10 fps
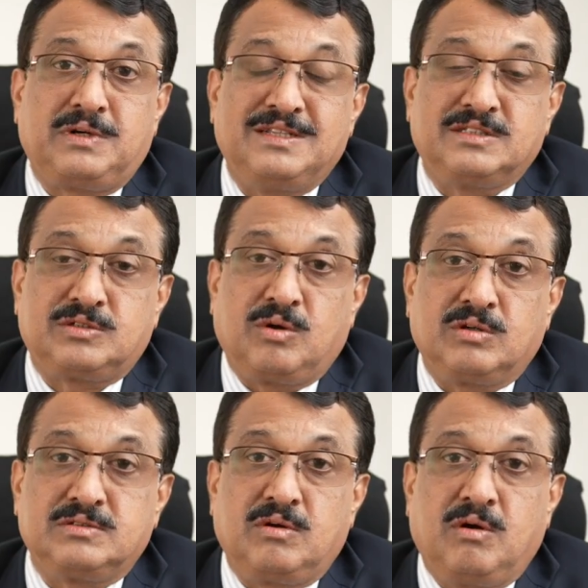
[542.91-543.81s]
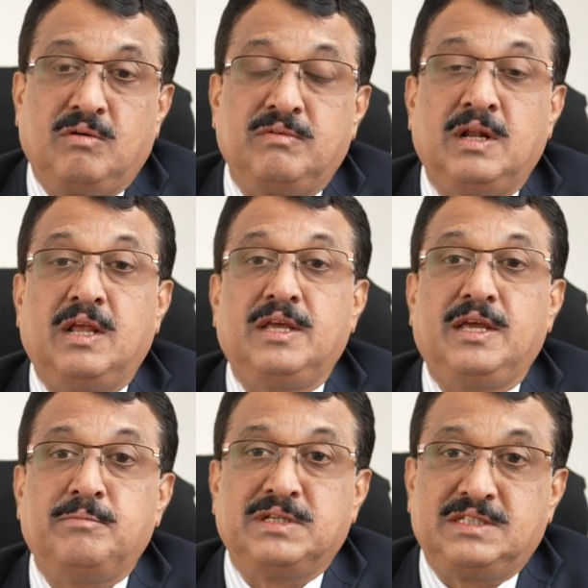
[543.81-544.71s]
10 stocks of
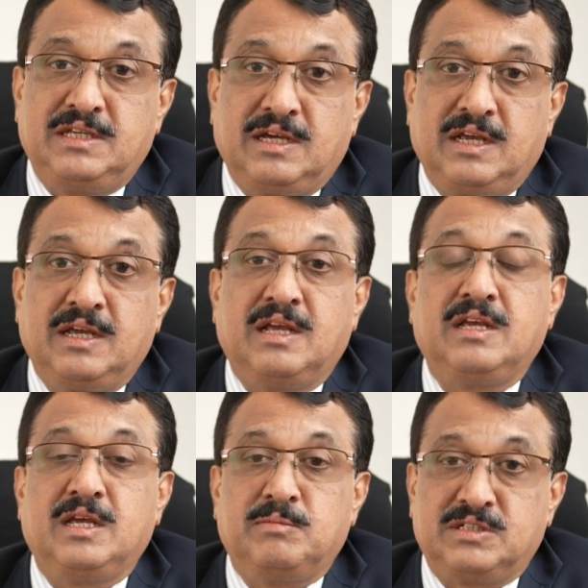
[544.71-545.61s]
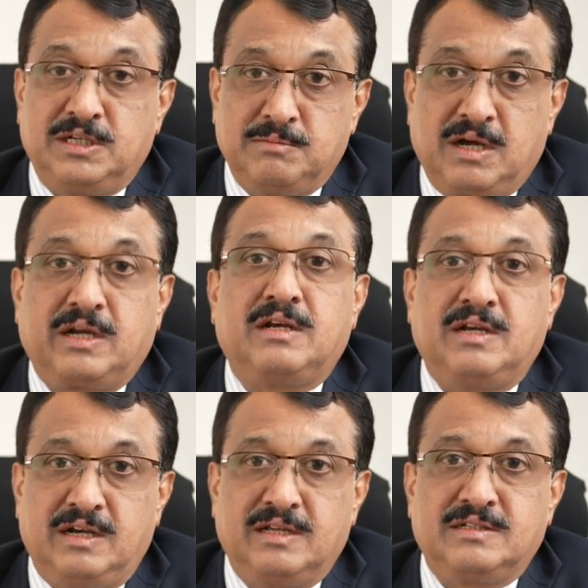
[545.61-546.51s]
MSCI Emerging Market
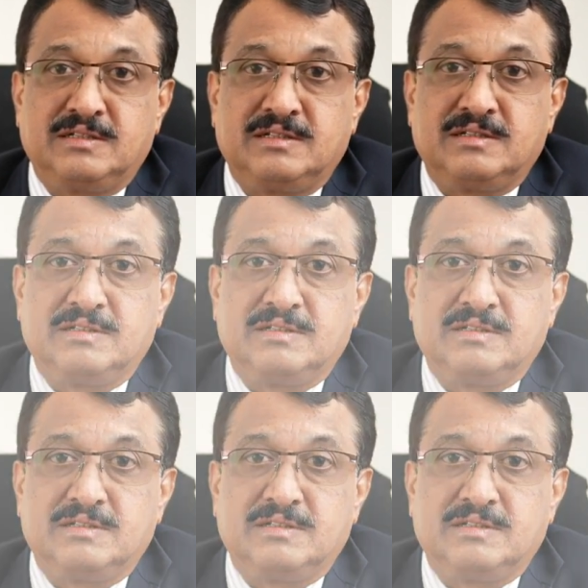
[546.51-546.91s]
Index.